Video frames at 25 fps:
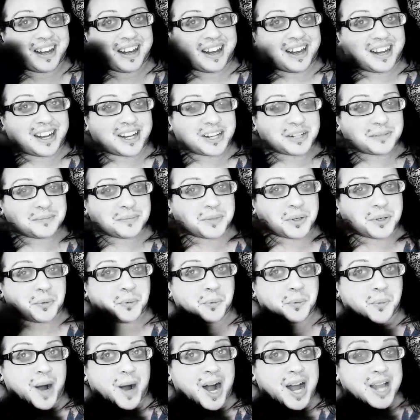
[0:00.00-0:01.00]
um,
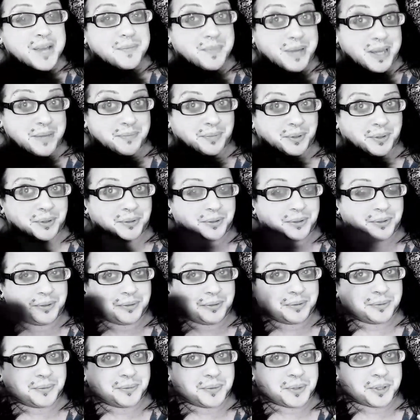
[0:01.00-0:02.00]
why people
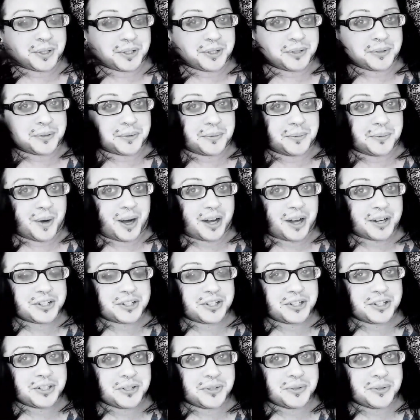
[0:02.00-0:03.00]
would want
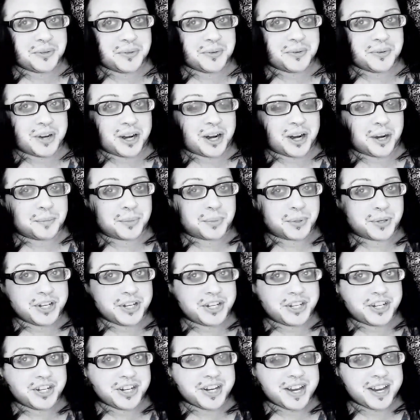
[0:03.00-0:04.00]
to
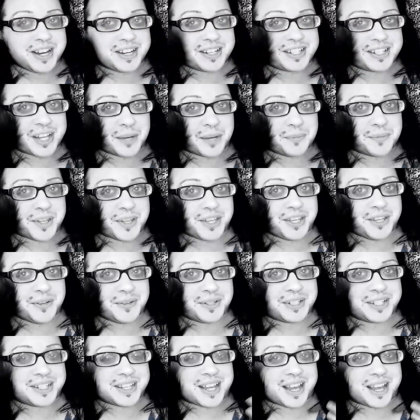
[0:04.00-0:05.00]
appreciate something you
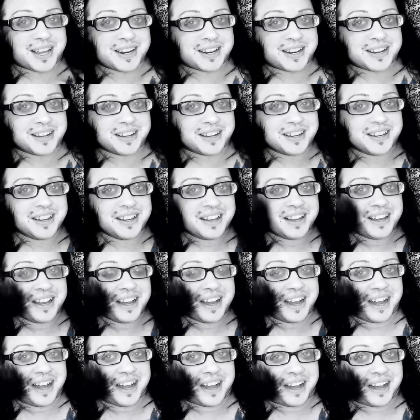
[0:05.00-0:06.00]
said.
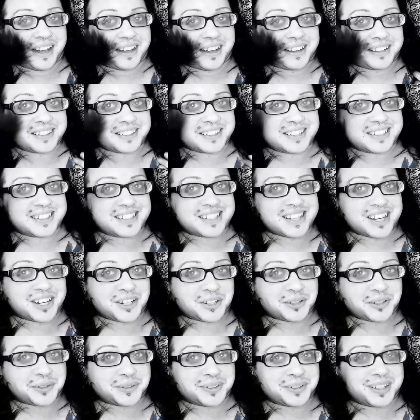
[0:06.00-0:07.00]
Uh,
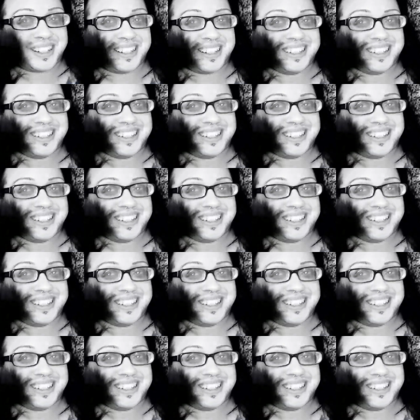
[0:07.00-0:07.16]
so,